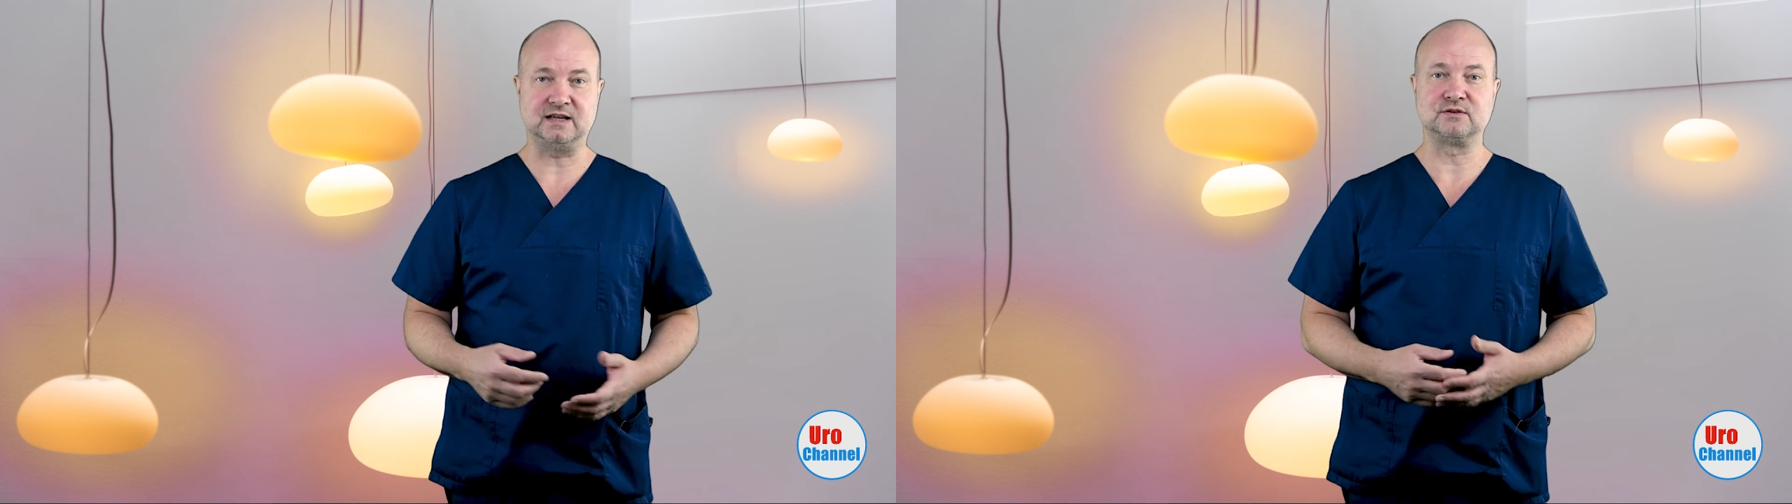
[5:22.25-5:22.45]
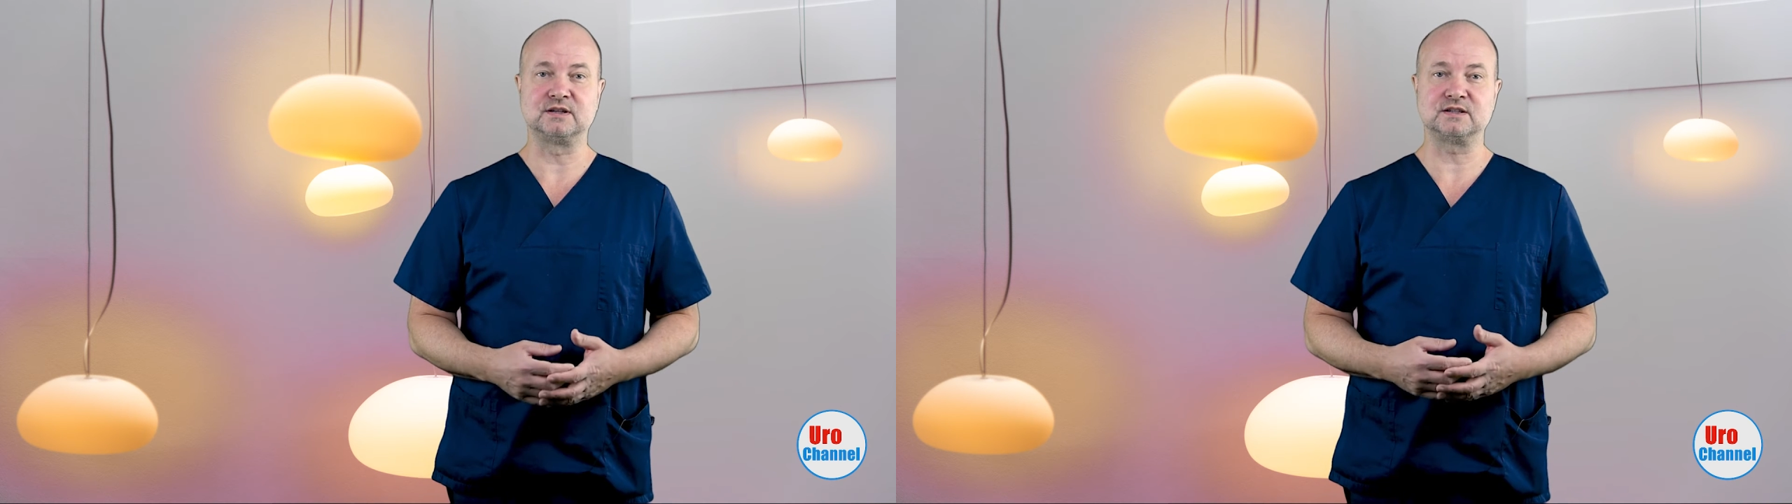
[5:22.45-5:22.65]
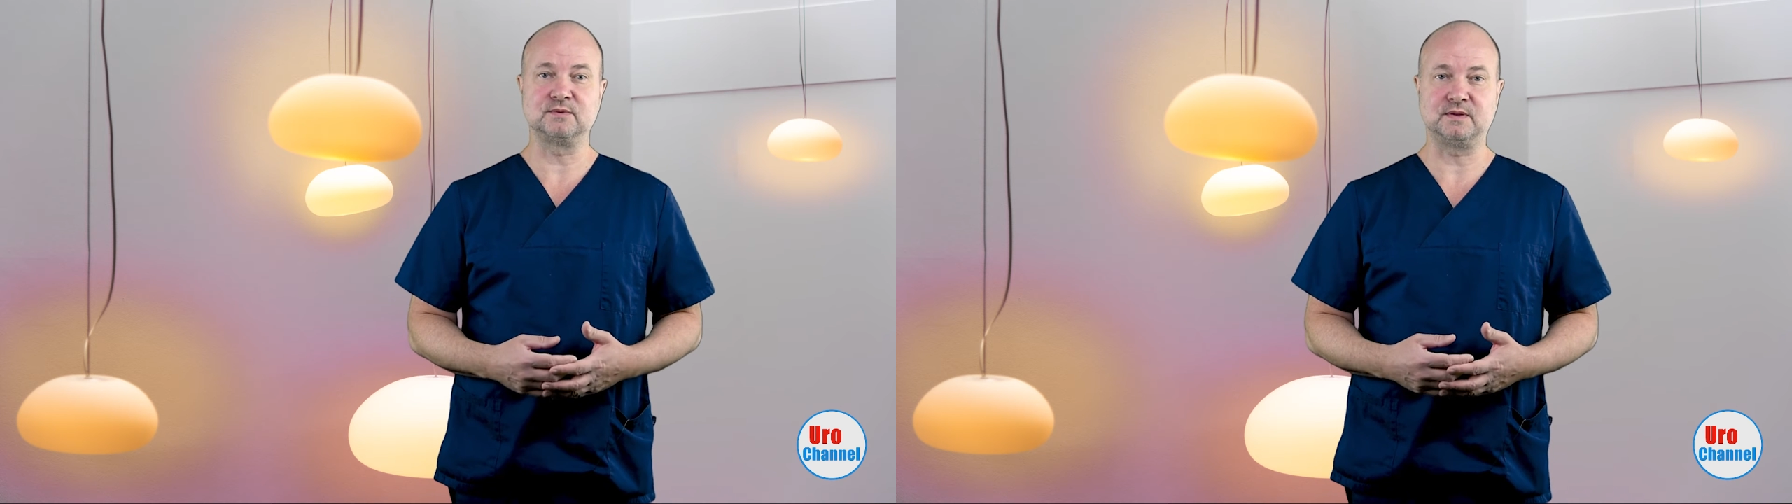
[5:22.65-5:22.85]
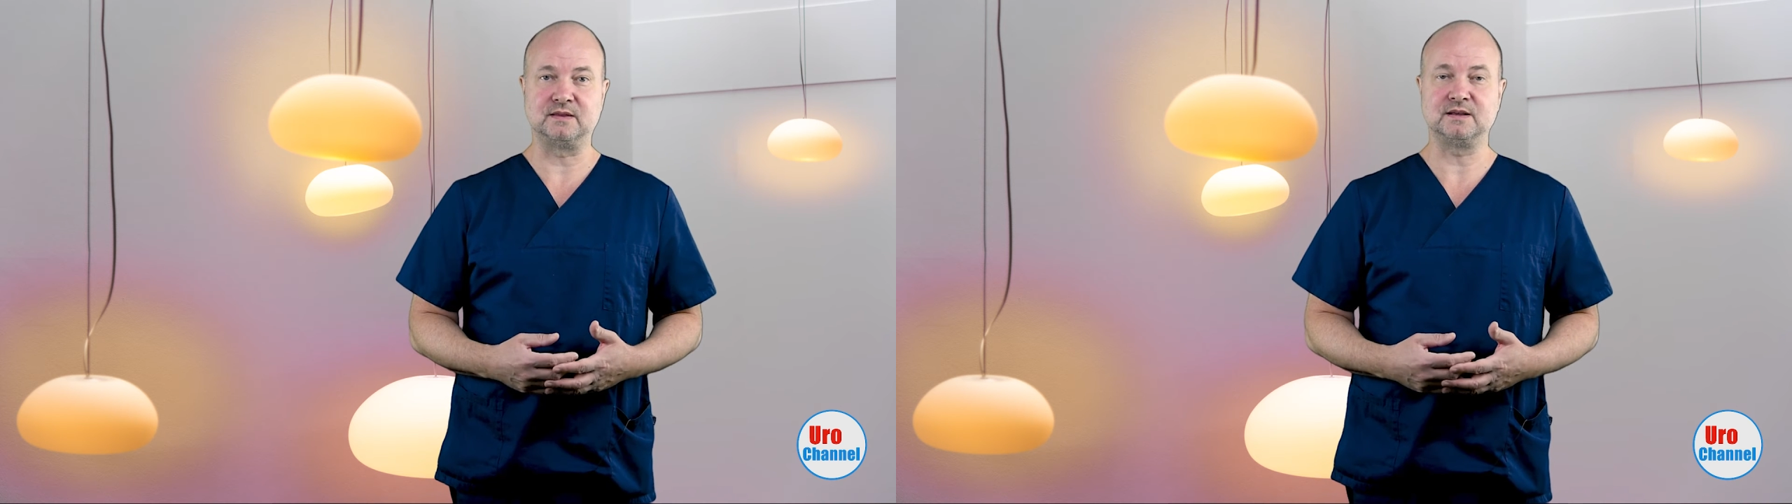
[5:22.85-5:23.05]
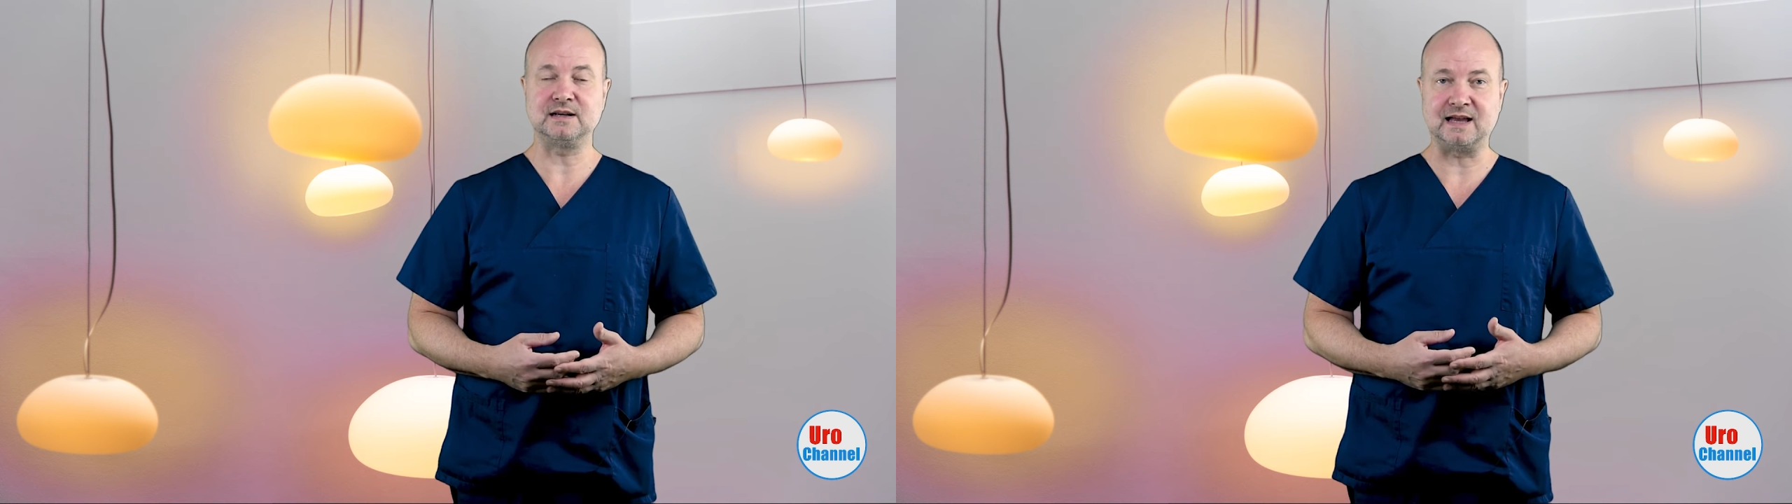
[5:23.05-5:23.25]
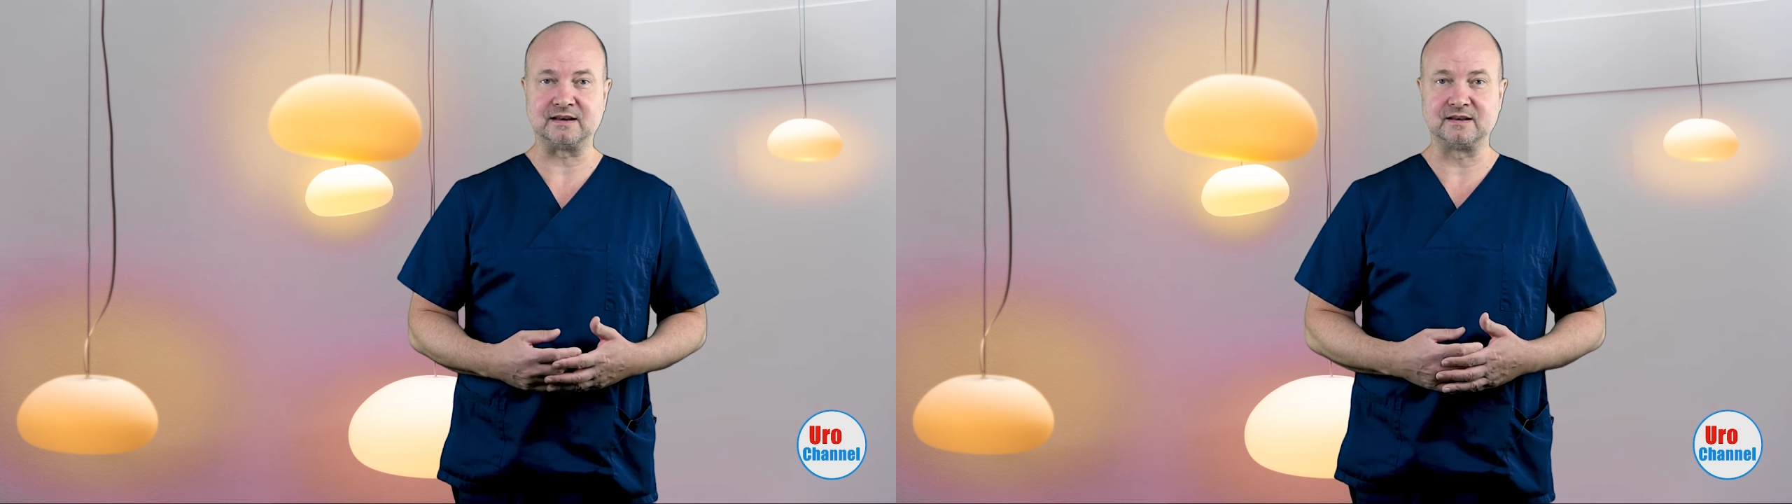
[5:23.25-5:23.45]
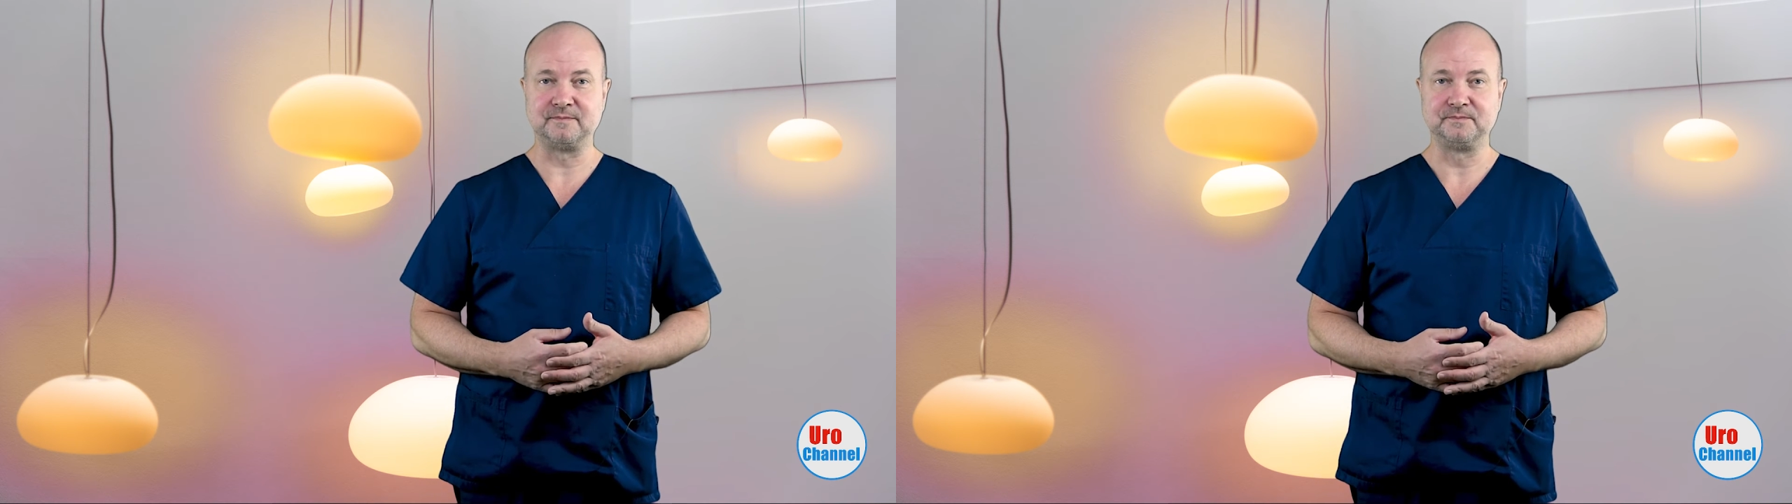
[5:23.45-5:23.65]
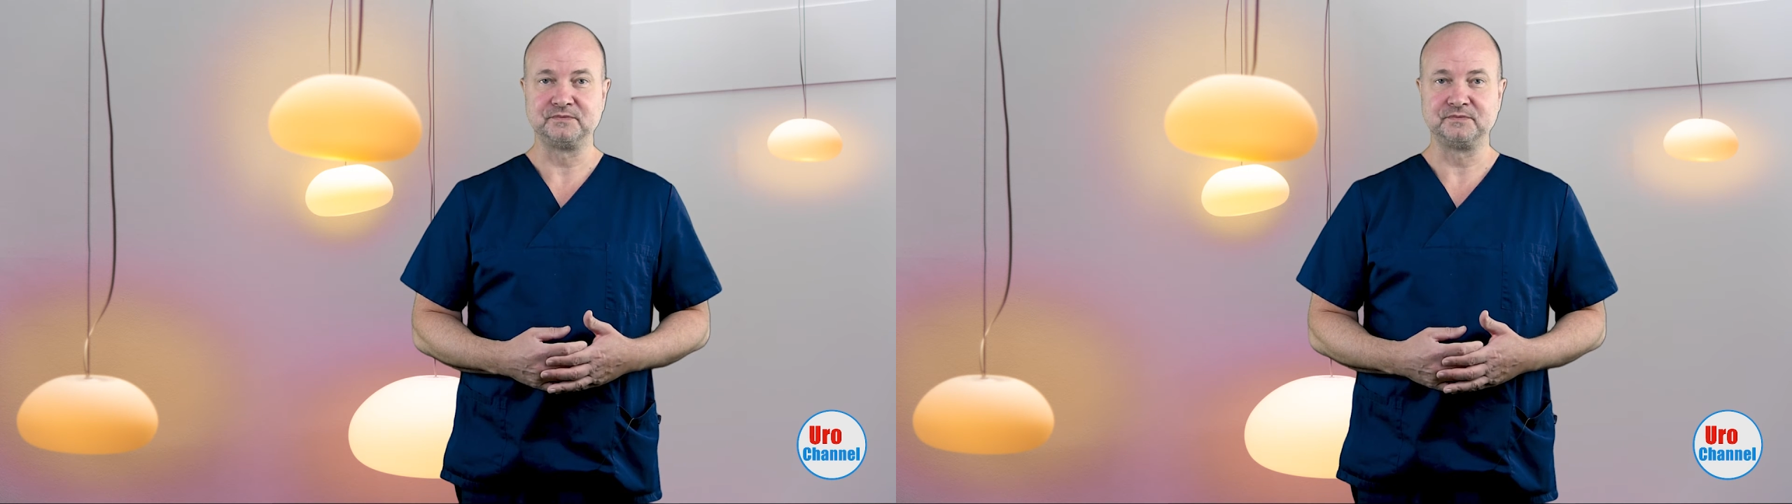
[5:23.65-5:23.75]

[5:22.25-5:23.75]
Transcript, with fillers: areas within the gland.